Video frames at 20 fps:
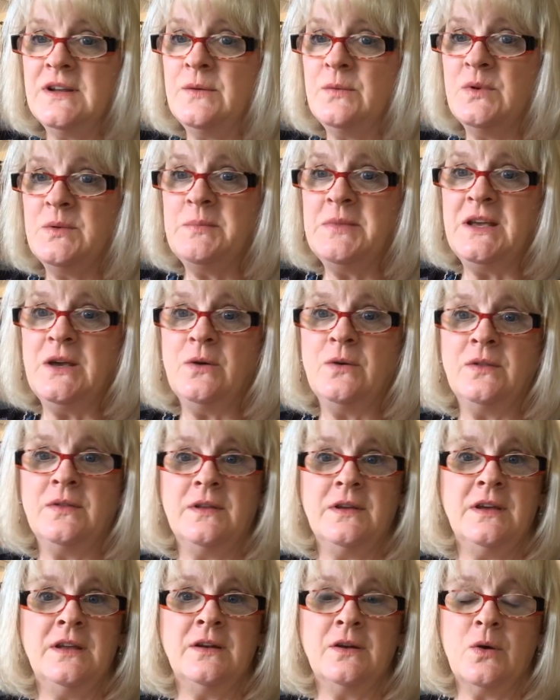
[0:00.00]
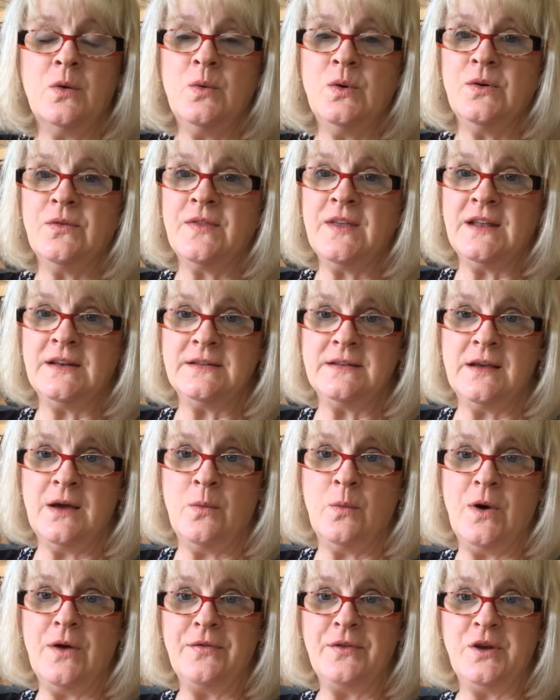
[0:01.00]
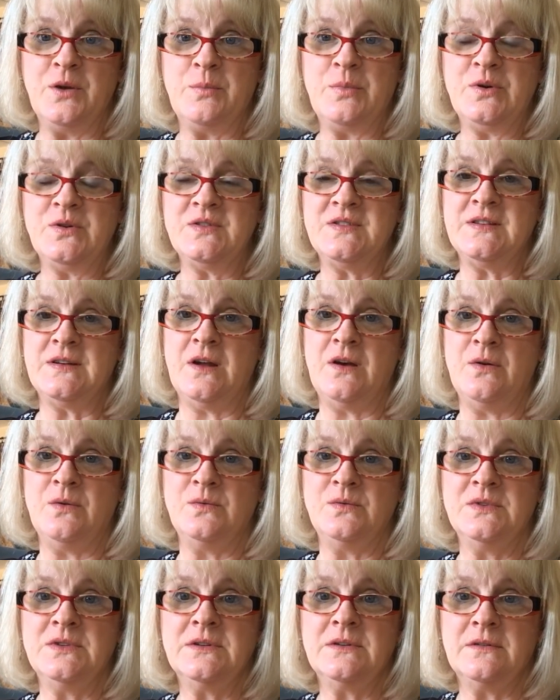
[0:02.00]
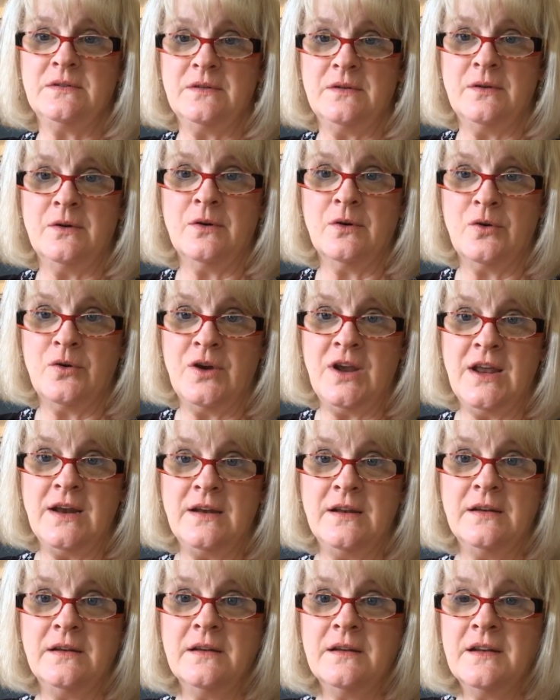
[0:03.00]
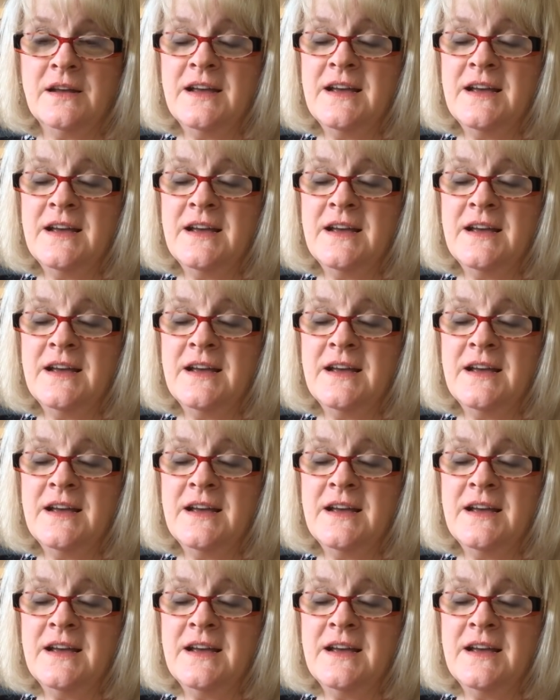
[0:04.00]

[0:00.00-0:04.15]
It would be in a quilt that a wealthier person owned or created.